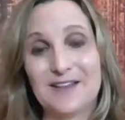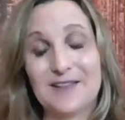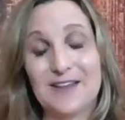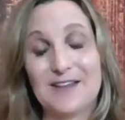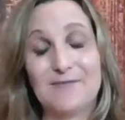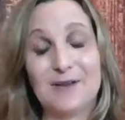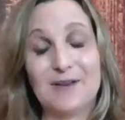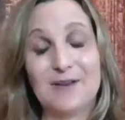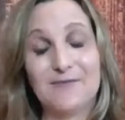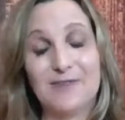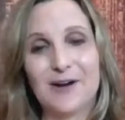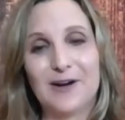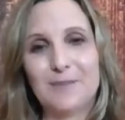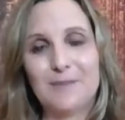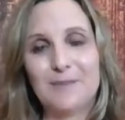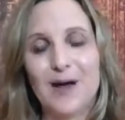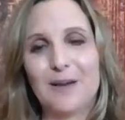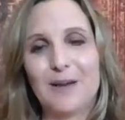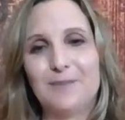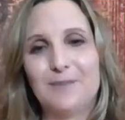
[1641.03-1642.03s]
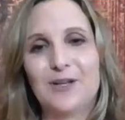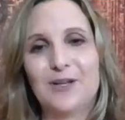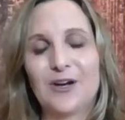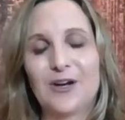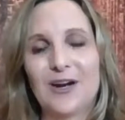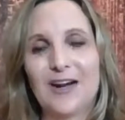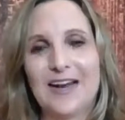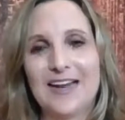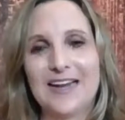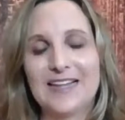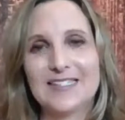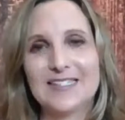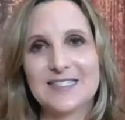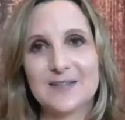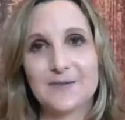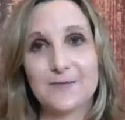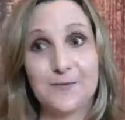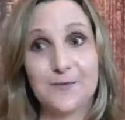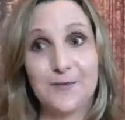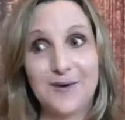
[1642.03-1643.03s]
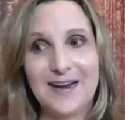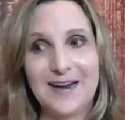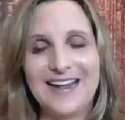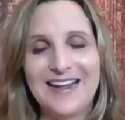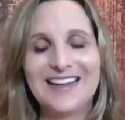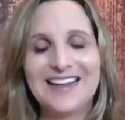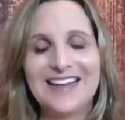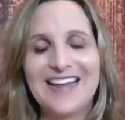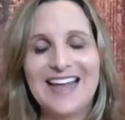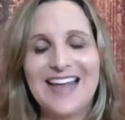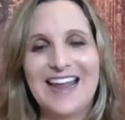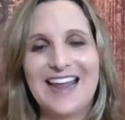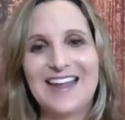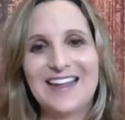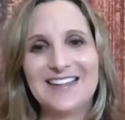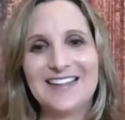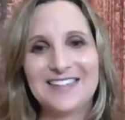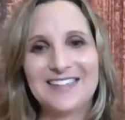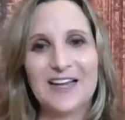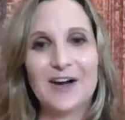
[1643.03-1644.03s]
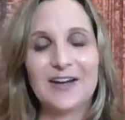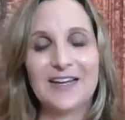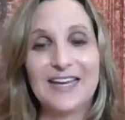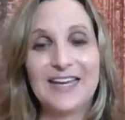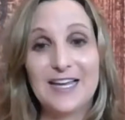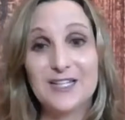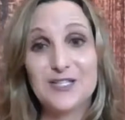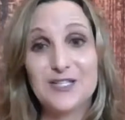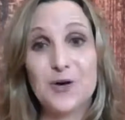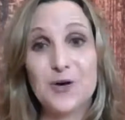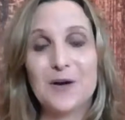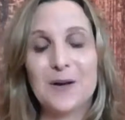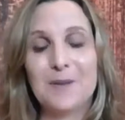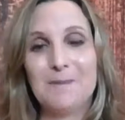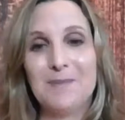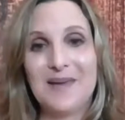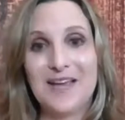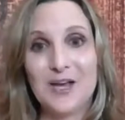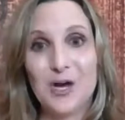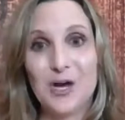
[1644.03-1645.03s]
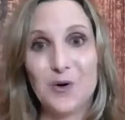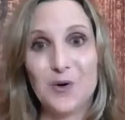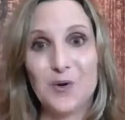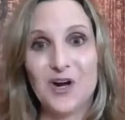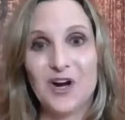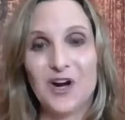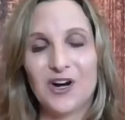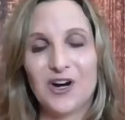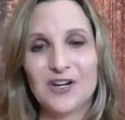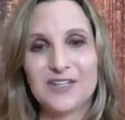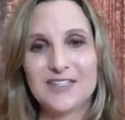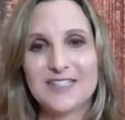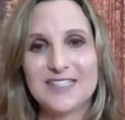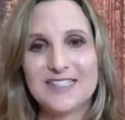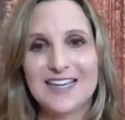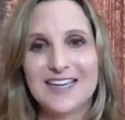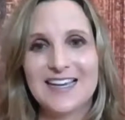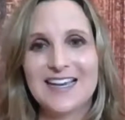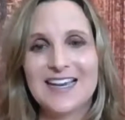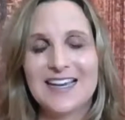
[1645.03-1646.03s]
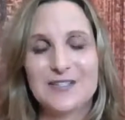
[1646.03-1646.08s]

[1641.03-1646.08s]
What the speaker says: They've been very popular, and it's free, and it's our kids yoga bingo cards.